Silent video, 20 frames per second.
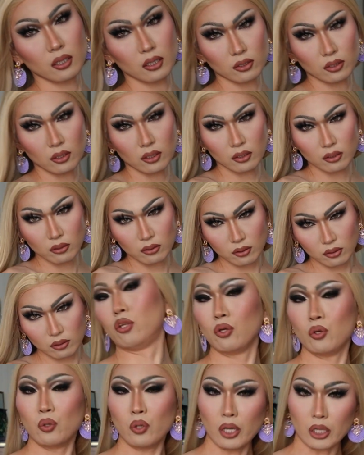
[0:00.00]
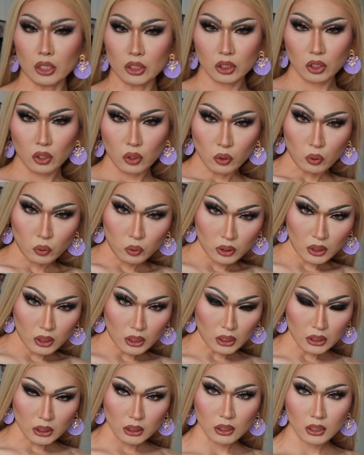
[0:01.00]
yes it is. Do excuse
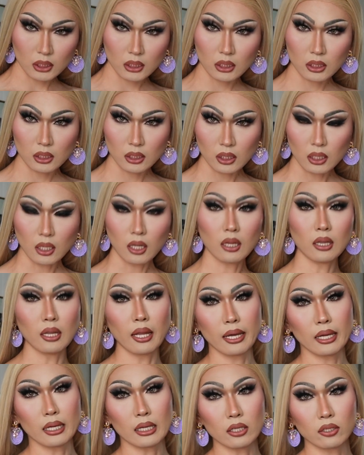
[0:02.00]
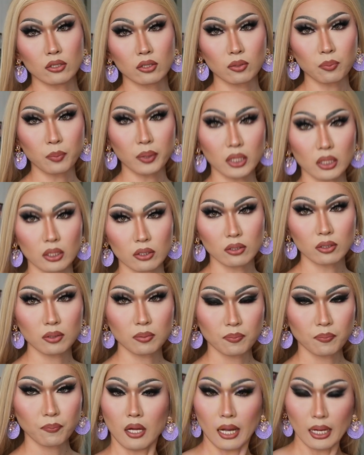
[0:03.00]
this lace because
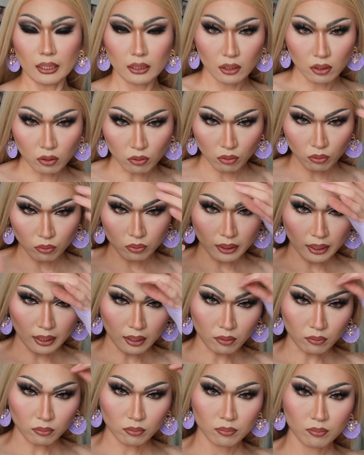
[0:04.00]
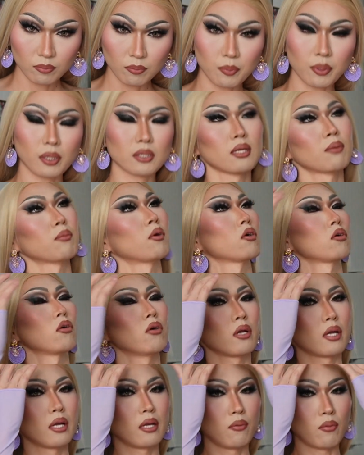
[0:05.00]
I didn't glue down because I'm not
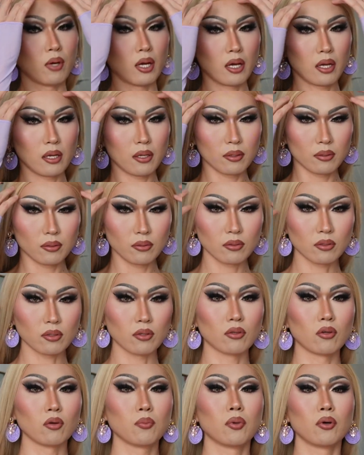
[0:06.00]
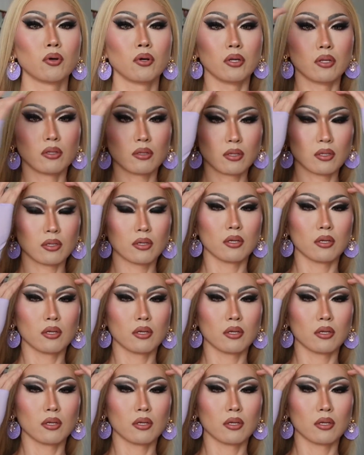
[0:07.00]
going anywhere, so no point.